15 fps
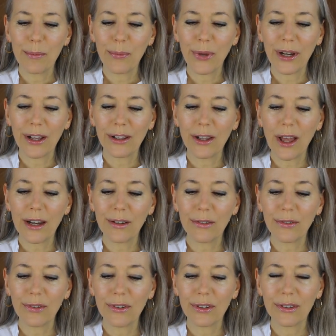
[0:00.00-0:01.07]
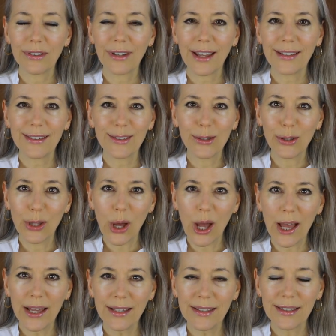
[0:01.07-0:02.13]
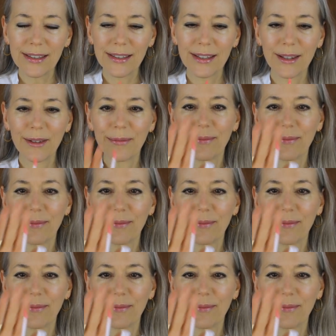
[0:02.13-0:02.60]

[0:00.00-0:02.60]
but a lot of nice gloss.